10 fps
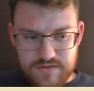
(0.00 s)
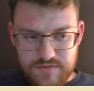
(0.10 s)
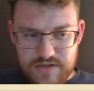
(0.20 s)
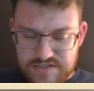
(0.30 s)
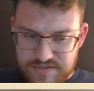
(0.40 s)

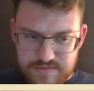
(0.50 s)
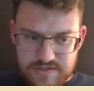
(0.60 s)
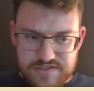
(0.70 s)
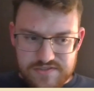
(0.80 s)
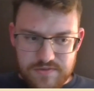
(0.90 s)
there is
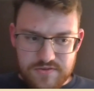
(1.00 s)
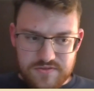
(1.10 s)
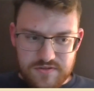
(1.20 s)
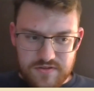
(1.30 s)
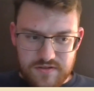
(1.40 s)
something
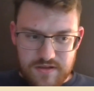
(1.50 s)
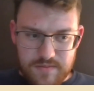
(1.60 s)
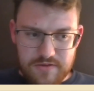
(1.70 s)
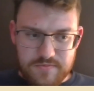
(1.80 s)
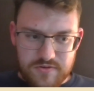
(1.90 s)
spiritual
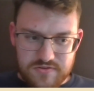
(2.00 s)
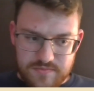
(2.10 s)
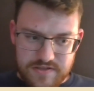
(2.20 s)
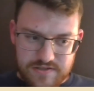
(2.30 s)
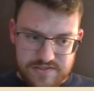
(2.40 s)
about
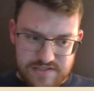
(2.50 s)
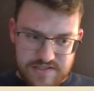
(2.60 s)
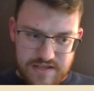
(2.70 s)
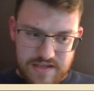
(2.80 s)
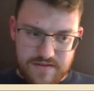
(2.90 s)
poetry, because it,